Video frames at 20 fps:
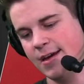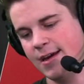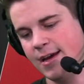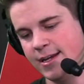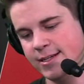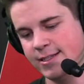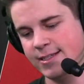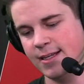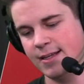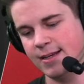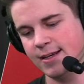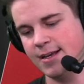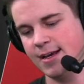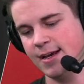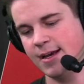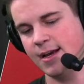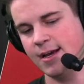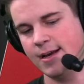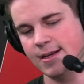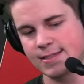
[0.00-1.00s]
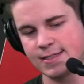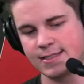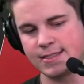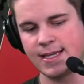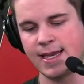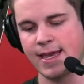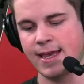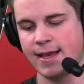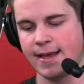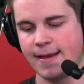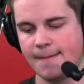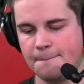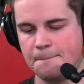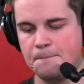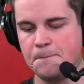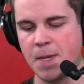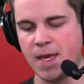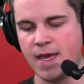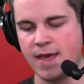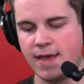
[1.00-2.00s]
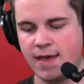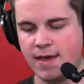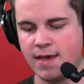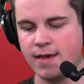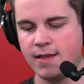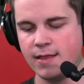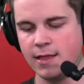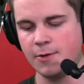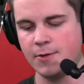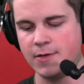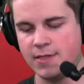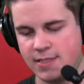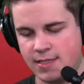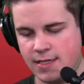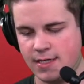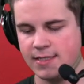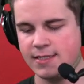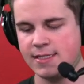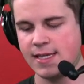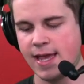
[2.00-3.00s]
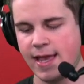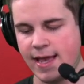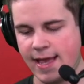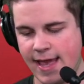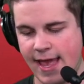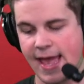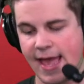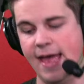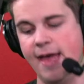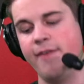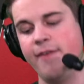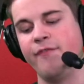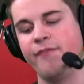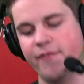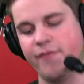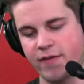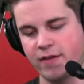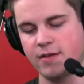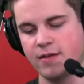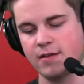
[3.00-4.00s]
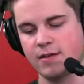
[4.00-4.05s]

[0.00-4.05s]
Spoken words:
Angelica saying B. Lewis saying F.